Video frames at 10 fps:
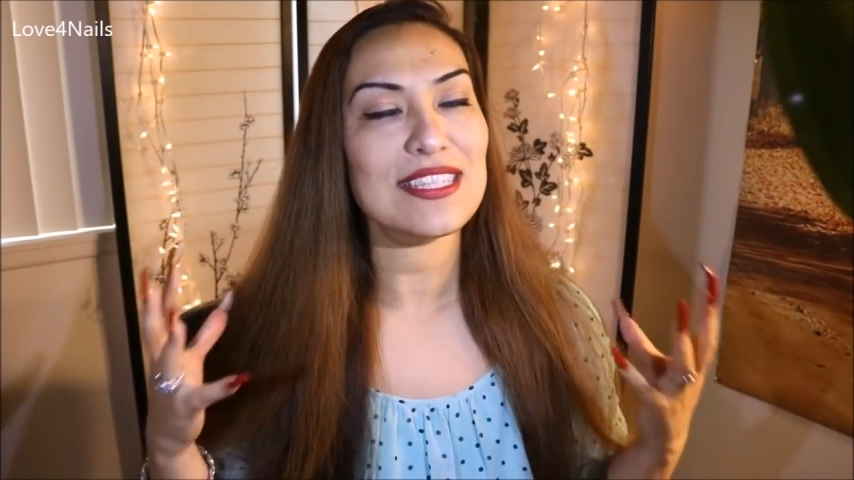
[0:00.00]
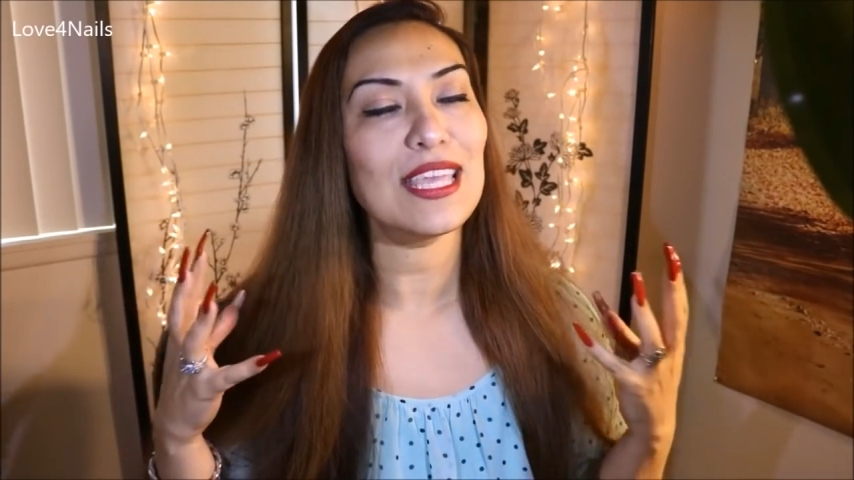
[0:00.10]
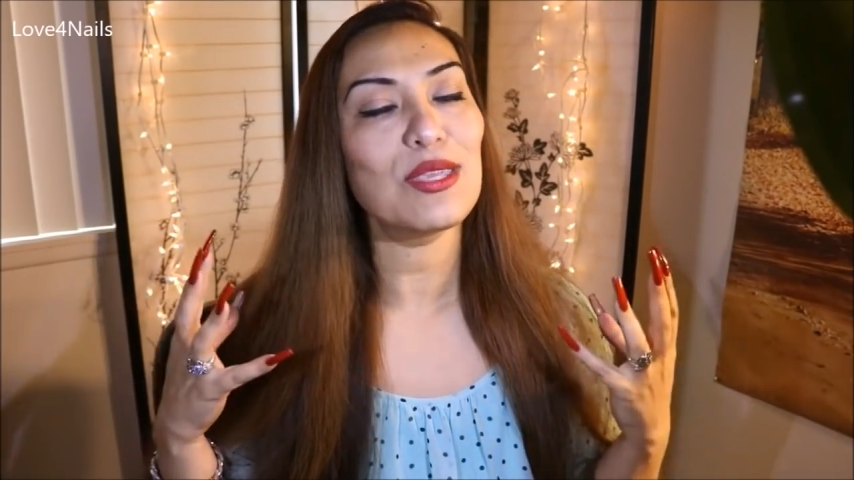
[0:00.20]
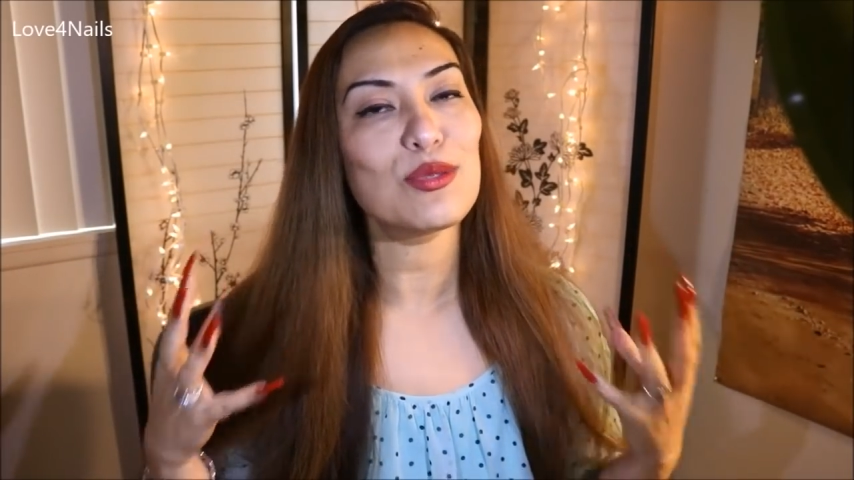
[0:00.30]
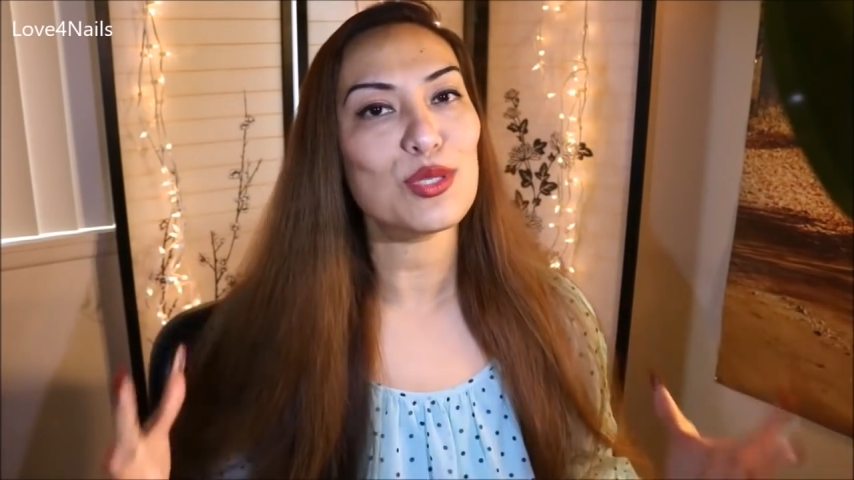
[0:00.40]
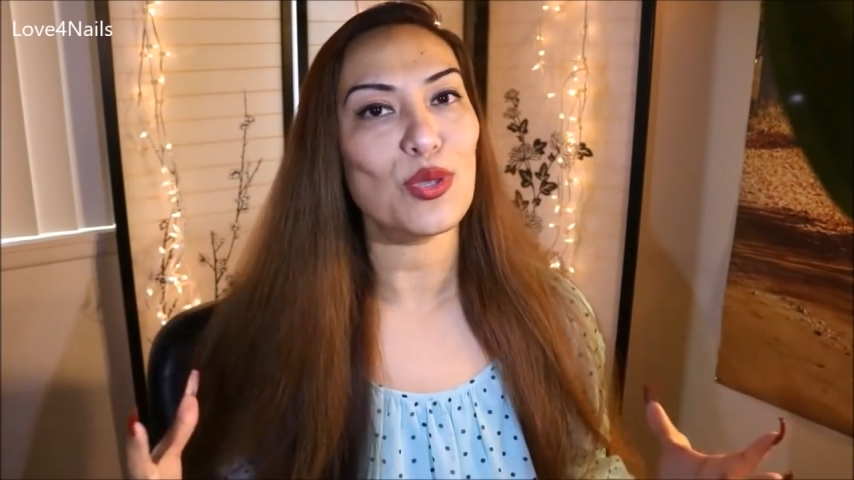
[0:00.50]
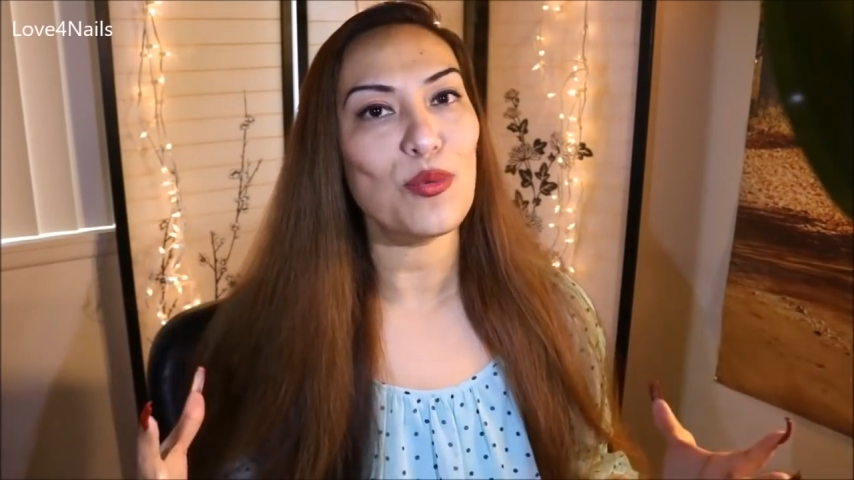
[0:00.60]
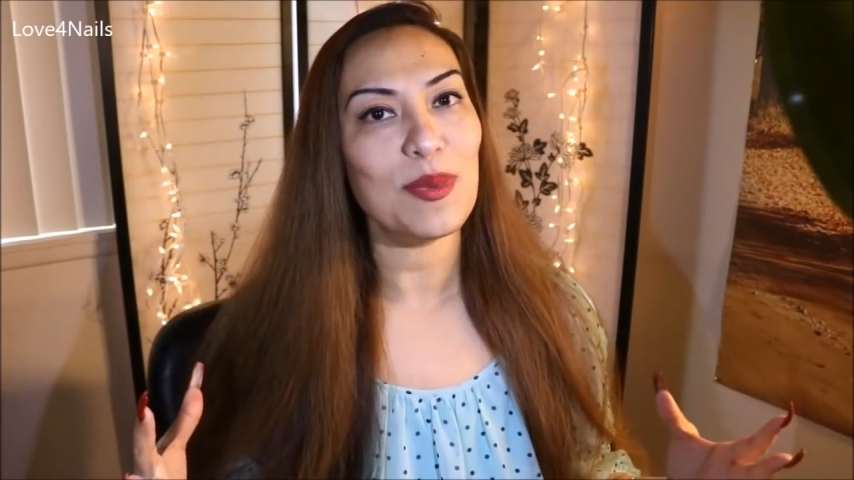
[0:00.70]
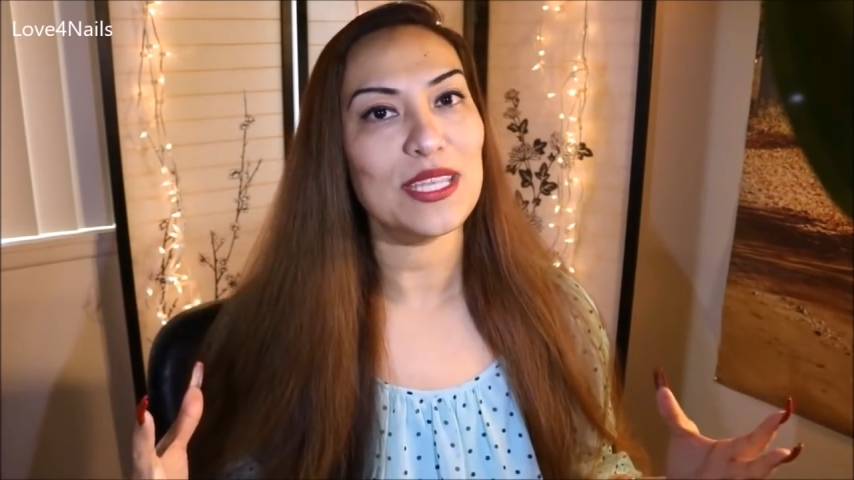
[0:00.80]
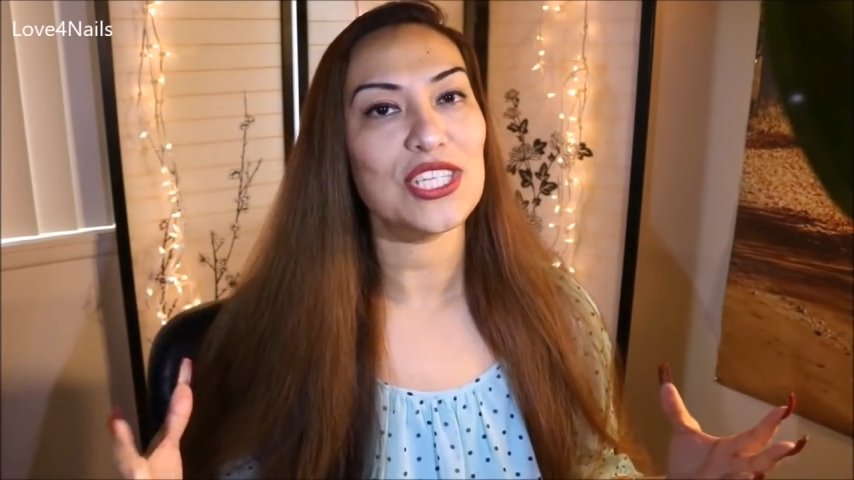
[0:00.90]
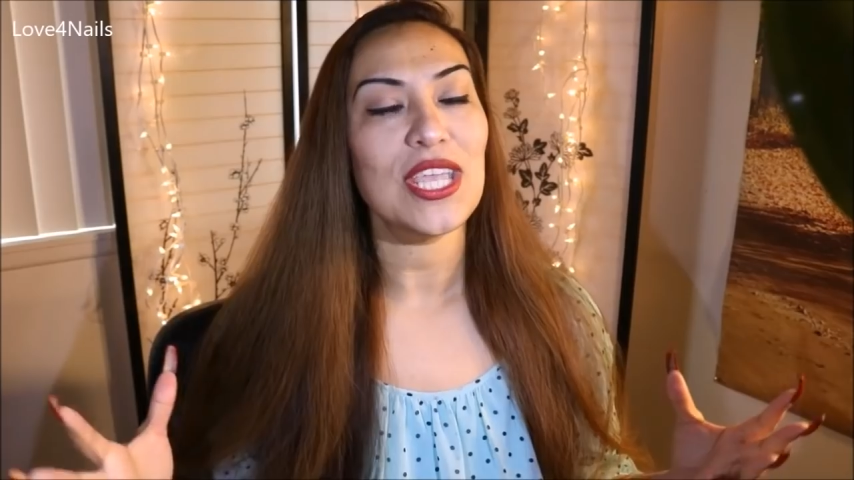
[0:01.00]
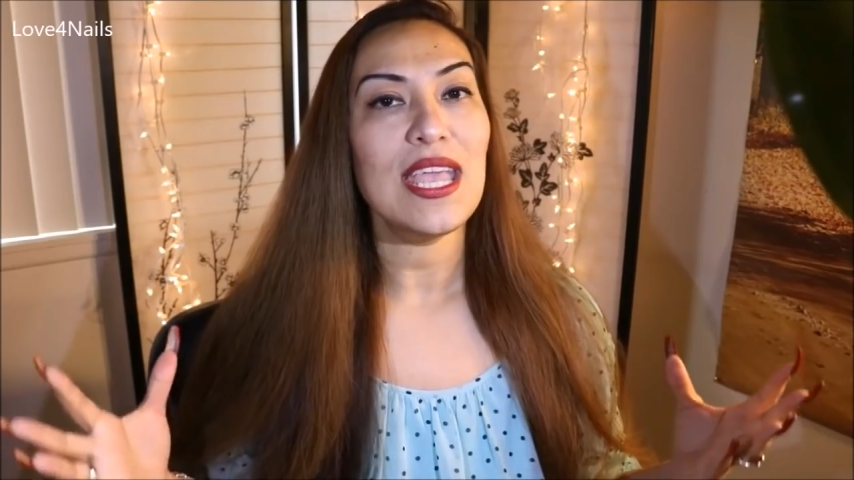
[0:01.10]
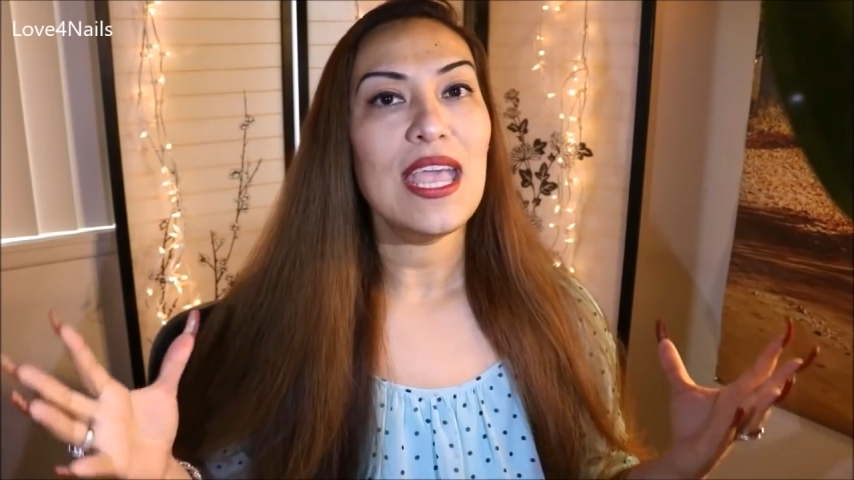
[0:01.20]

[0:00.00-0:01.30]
Thank you so much.